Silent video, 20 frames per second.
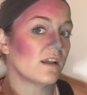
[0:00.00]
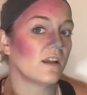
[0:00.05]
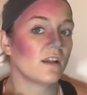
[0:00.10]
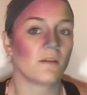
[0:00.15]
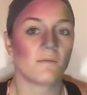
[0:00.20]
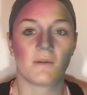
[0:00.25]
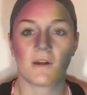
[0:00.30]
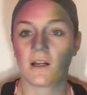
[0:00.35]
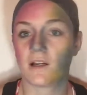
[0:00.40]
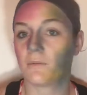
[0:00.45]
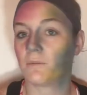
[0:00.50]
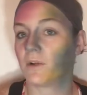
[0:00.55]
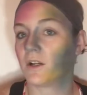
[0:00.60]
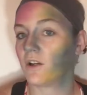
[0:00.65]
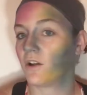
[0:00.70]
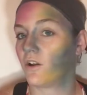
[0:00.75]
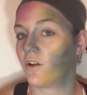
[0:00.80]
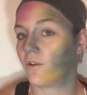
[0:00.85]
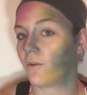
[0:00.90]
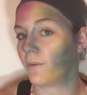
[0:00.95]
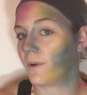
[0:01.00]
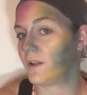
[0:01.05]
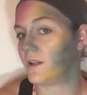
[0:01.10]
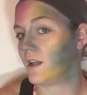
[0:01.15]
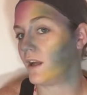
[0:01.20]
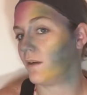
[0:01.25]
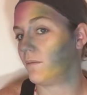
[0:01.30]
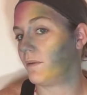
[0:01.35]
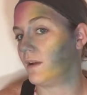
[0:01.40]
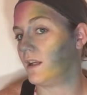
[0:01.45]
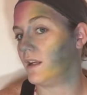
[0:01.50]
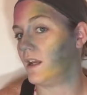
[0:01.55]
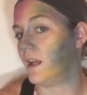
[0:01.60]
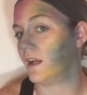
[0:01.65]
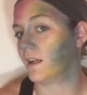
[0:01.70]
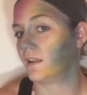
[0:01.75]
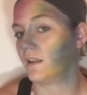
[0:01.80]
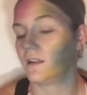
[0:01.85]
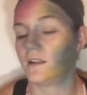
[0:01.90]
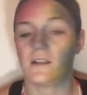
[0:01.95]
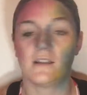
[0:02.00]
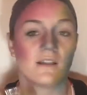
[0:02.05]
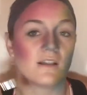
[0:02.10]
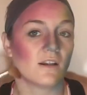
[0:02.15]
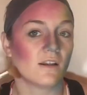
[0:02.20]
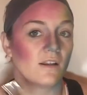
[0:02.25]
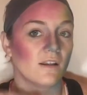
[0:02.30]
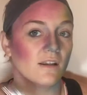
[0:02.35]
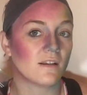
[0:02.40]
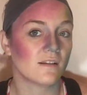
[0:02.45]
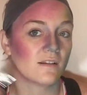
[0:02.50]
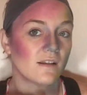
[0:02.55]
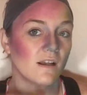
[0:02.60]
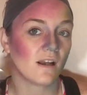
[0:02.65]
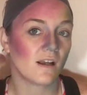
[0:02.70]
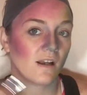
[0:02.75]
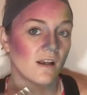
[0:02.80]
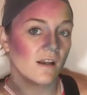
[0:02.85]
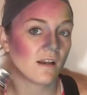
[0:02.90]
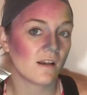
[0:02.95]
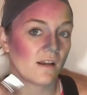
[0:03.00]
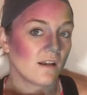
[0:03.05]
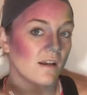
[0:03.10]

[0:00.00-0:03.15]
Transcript: and I'm not gonna bring it all the way down my neck like I did on this side.